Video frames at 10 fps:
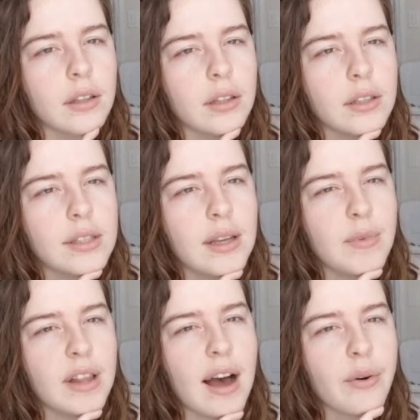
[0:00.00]
seam
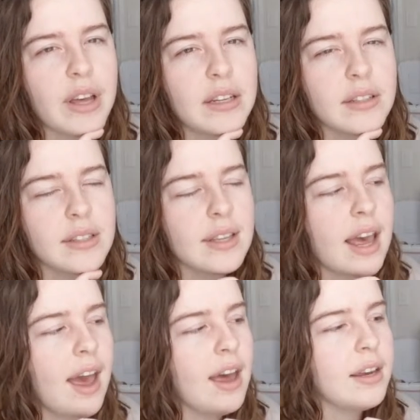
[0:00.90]
allowance
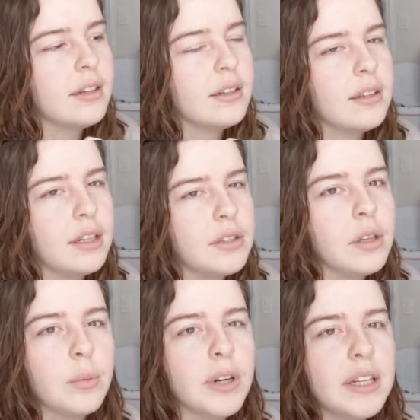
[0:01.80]
and, like,
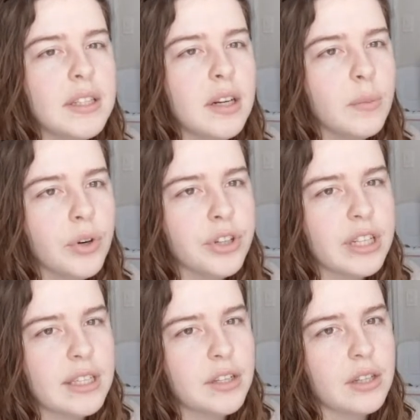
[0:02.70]
super easy embroidery
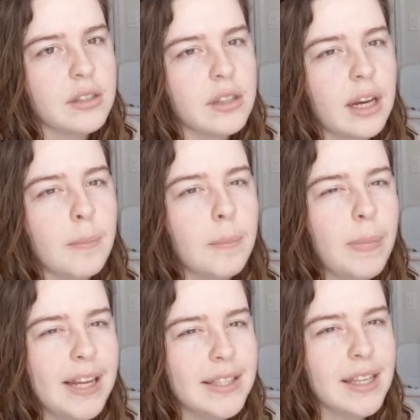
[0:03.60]
stitches. Like,
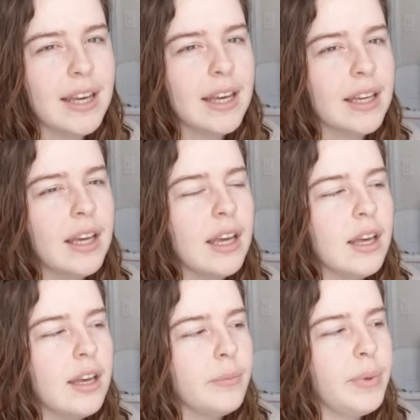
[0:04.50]
basic,
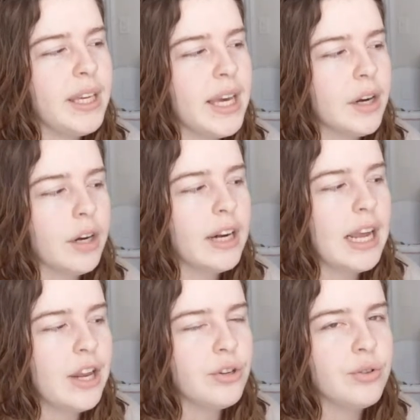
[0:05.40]
beginner,
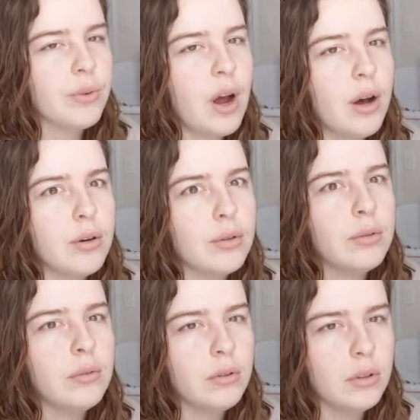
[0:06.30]
intro,
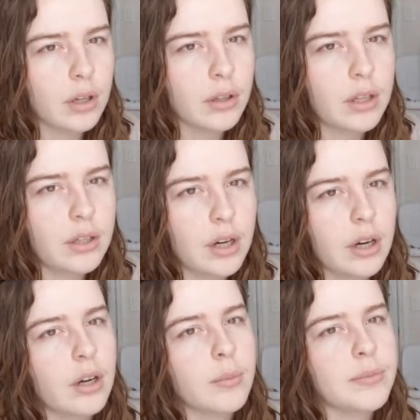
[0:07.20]
learn the
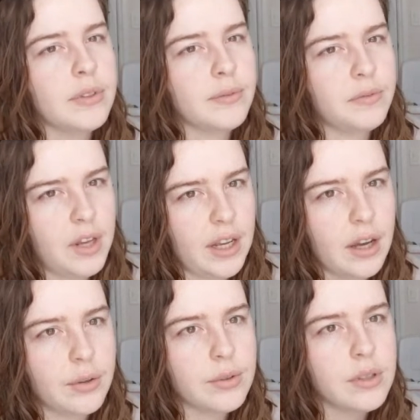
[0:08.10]
terms
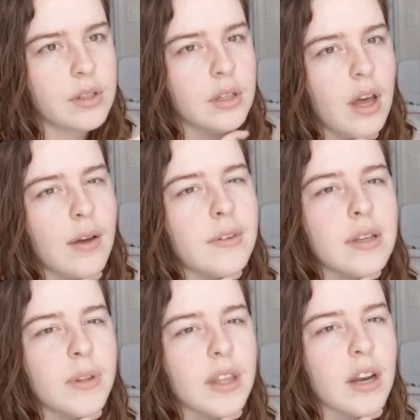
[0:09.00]
videos. Is
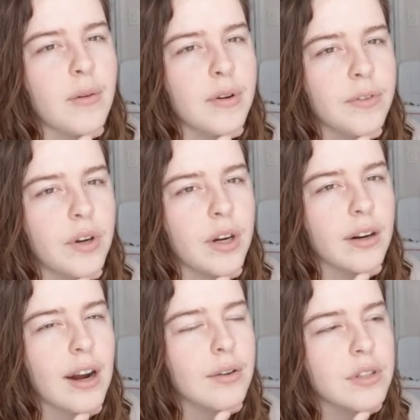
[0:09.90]
something that I've been floating
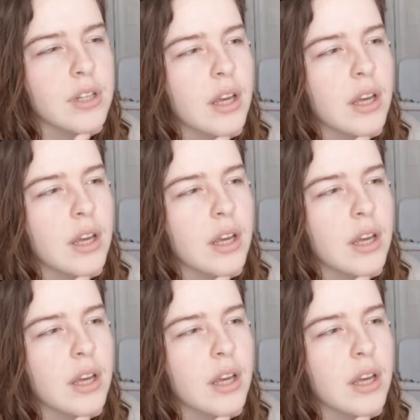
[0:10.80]
around.